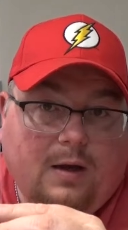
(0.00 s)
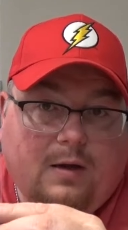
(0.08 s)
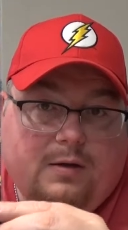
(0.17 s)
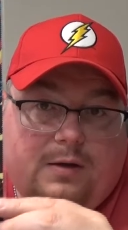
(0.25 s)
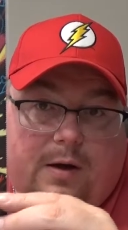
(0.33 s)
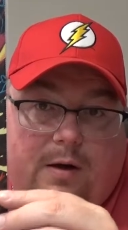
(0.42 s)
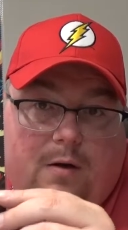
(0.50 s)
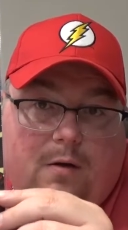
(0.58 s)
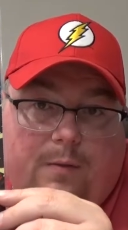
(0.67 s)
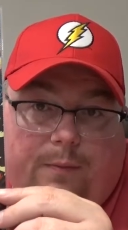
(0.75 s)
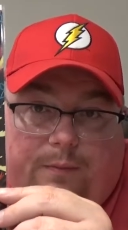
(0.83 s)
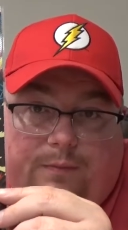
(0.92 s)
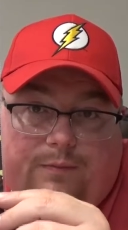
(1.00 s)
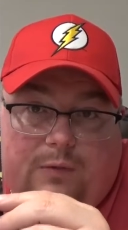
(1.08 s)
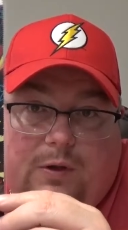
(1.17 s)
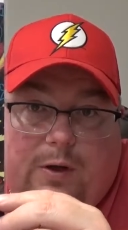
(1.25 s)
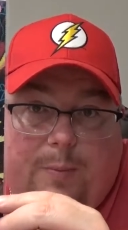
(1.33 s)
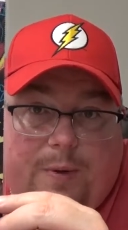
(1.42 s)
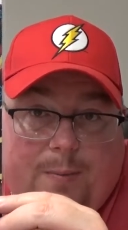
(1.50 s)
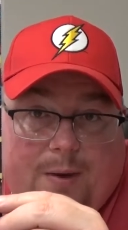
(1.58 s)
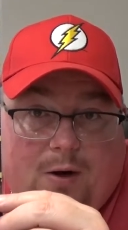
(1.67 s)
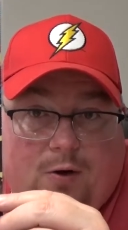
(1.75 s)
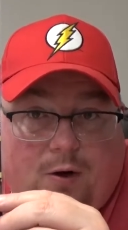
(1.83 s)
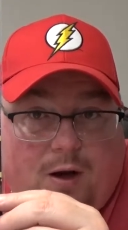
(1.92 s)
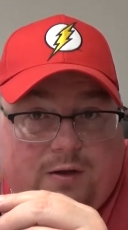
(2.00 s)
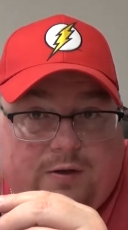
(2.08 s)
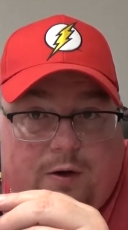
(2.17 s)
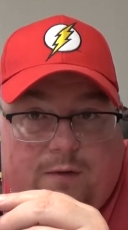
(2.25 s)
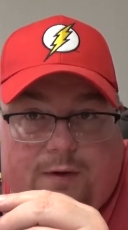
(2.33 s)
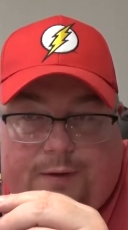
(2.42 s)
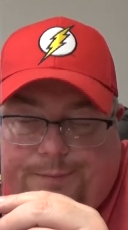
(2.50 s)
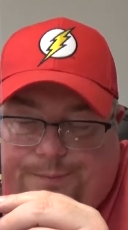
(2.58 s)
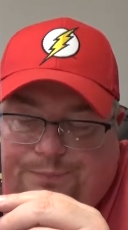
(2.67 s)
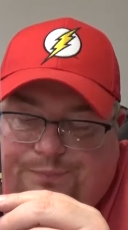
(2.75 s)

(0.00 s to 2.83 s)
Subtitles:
So, a little bit about Crossover.